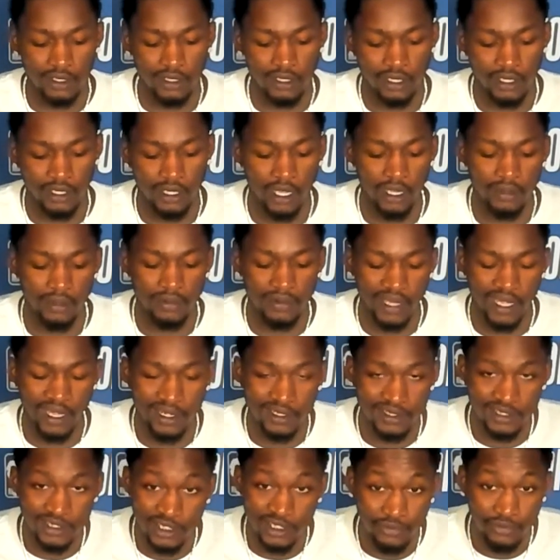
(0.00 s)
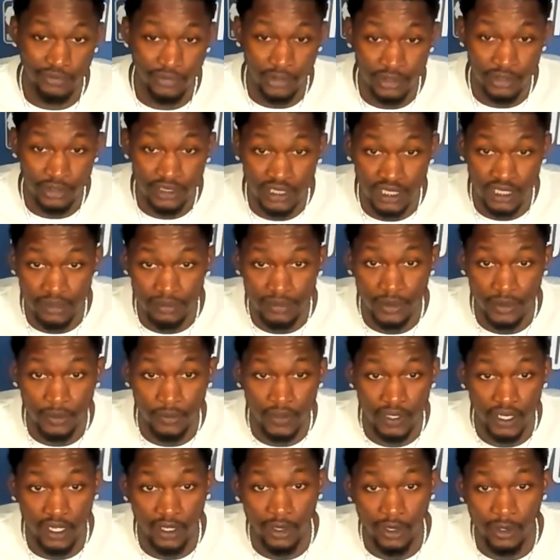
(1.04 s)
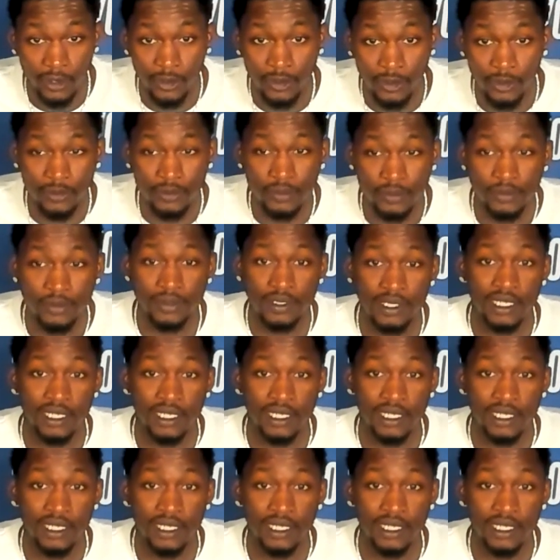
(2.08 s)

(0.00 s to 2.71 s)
It came down to the first team to win at home.